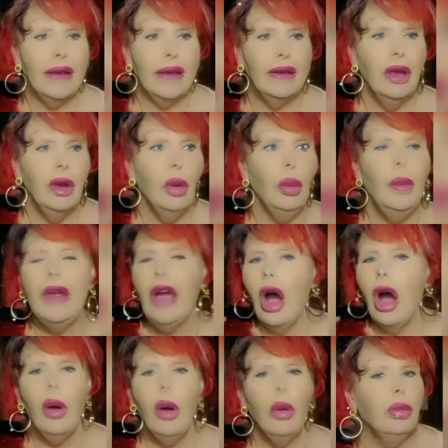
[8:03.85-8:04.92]
we all
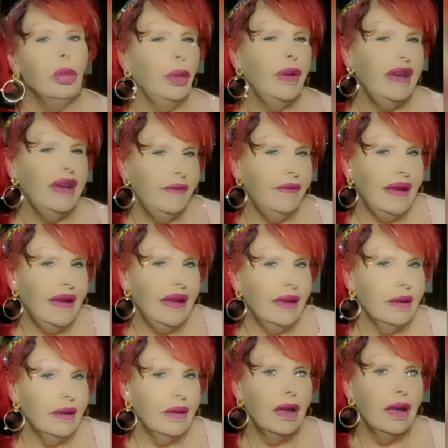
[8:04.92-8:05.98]
reinvent
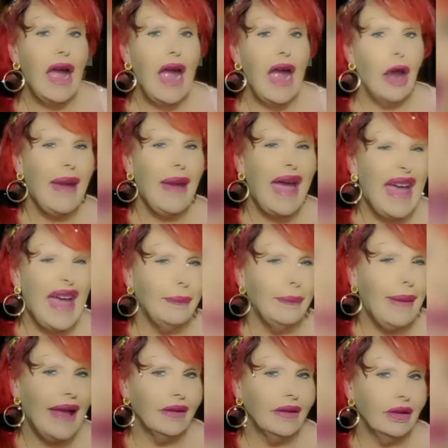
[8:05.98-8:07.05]
our past a
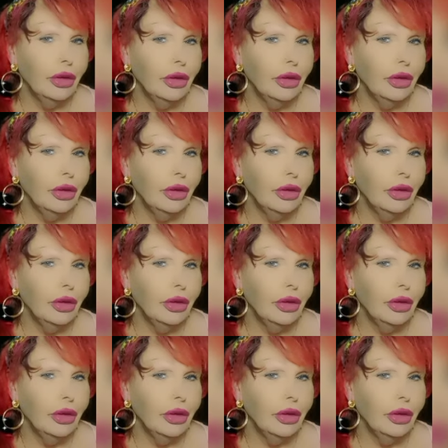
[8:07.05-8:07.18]
little bit.